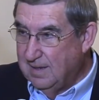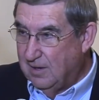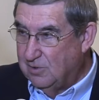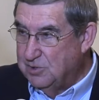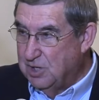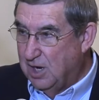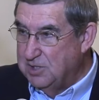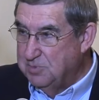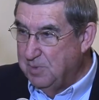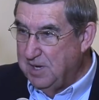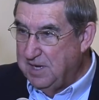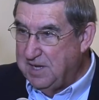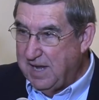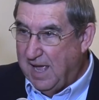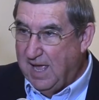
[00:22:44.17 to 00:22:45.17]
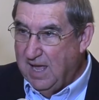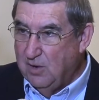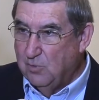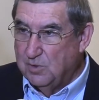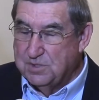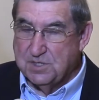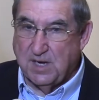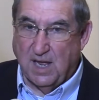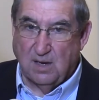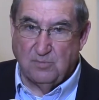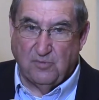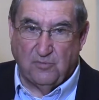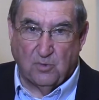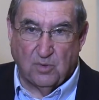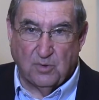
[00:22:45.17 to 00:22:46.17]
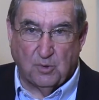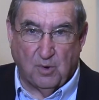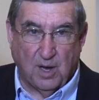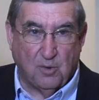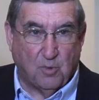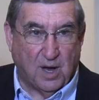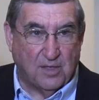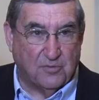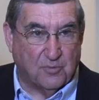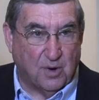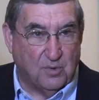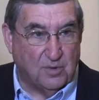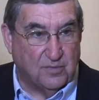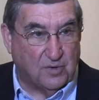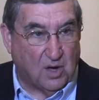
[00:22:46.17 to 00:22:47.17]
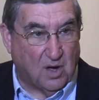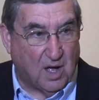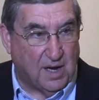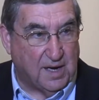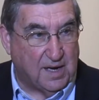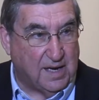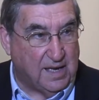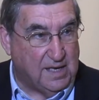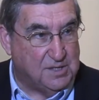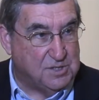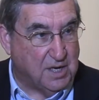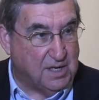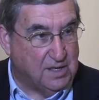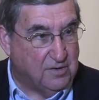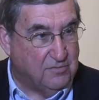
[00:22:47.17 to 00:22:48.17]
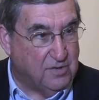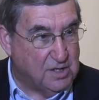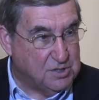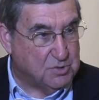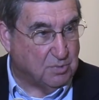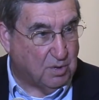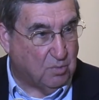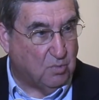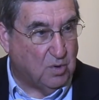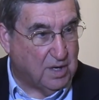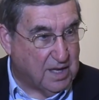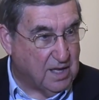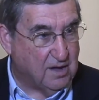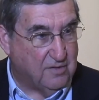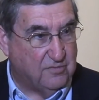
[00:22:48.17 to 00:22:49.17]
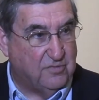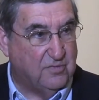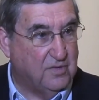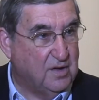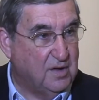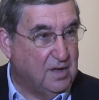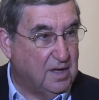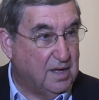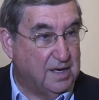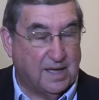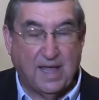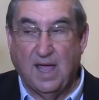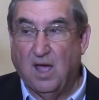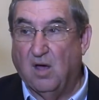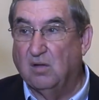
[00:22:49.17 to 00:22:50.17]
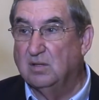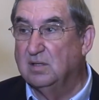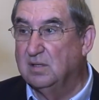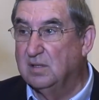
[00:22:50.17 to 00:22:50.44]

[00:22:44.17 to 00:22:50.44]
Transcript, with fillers: On Judgment Day, we'll stand before the great white throne of God, and each individual will give an account